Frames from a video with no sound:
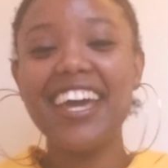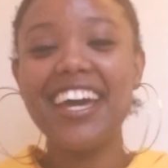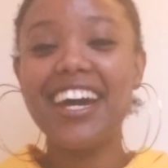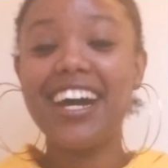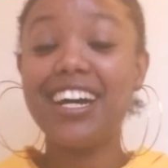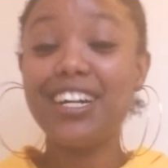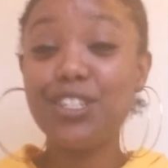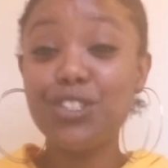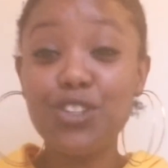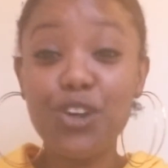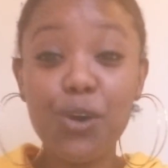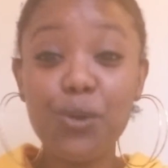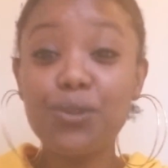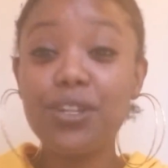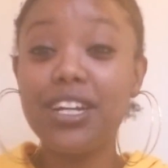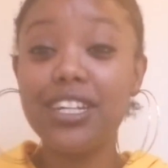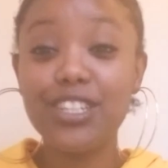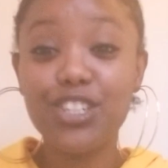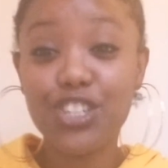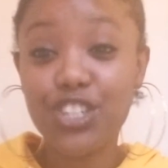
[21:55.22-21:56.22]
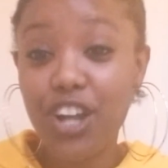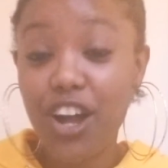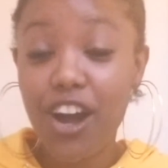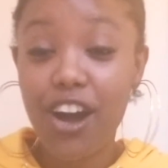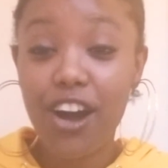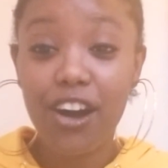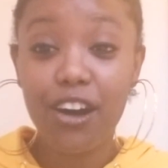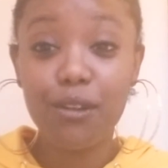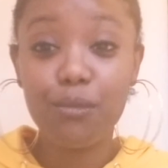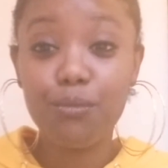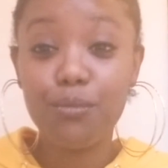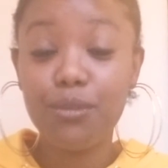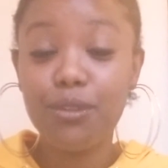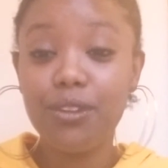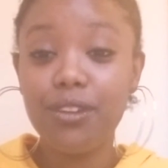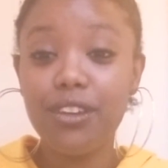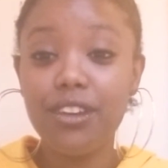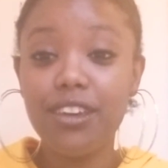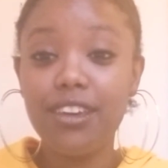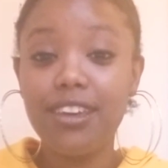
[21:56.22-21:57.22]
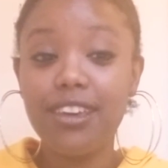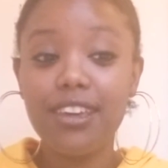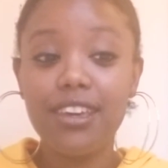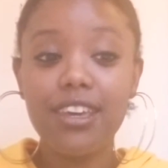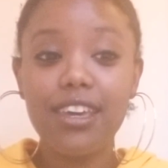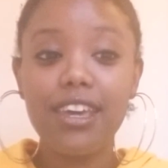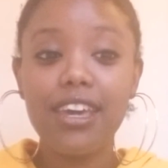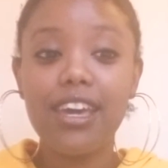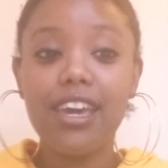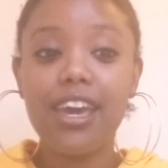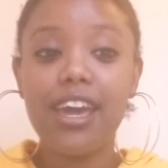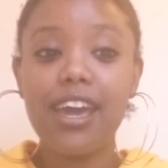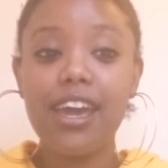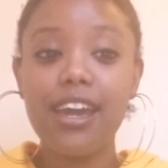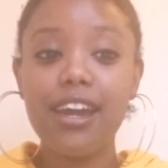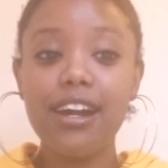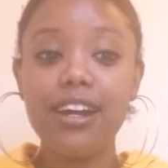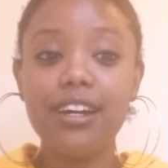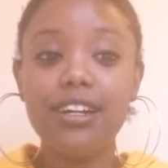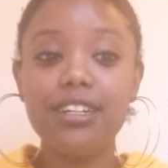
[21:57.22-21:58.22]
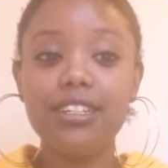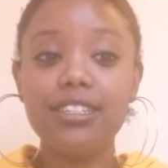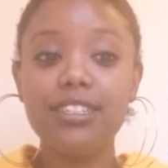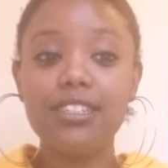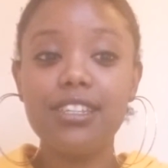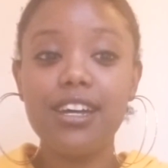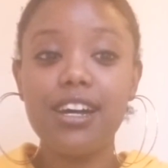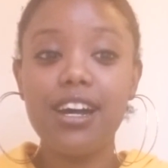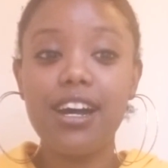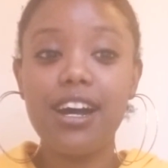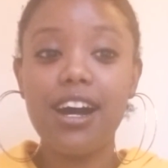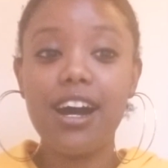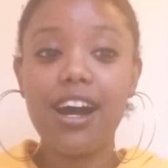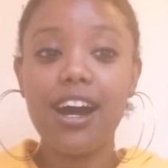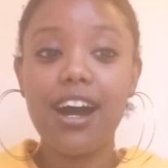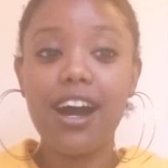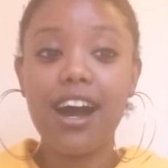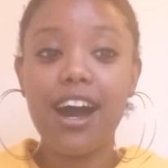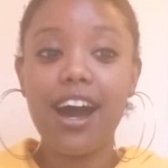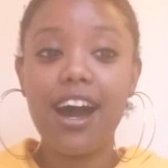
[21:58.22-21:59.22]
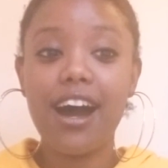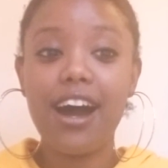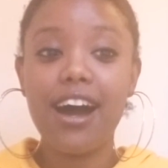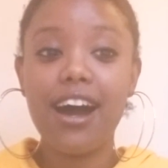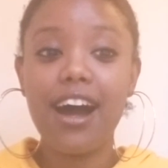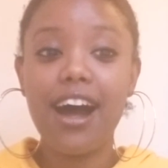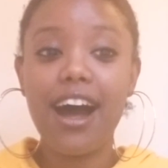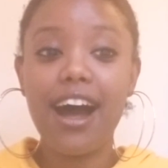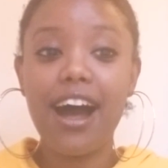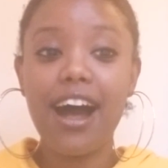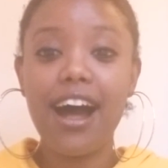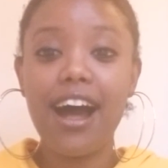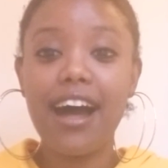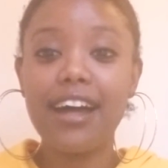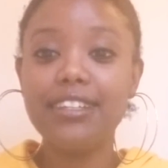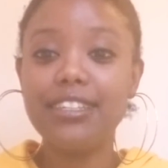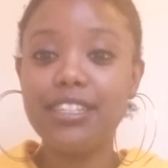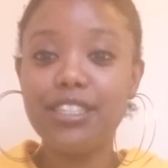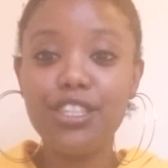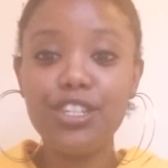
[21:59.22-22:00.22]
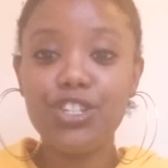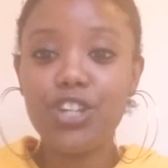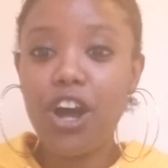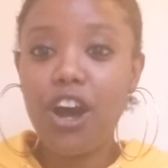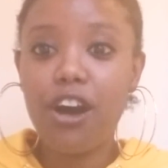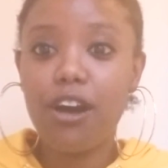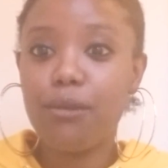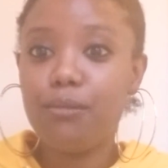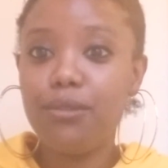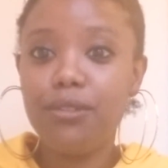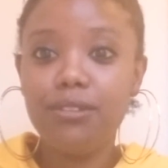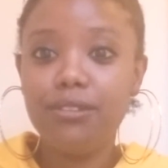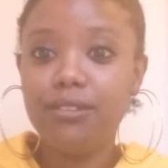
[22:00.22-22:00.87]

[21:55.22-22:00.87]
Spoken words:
a donut shop. And I did the job.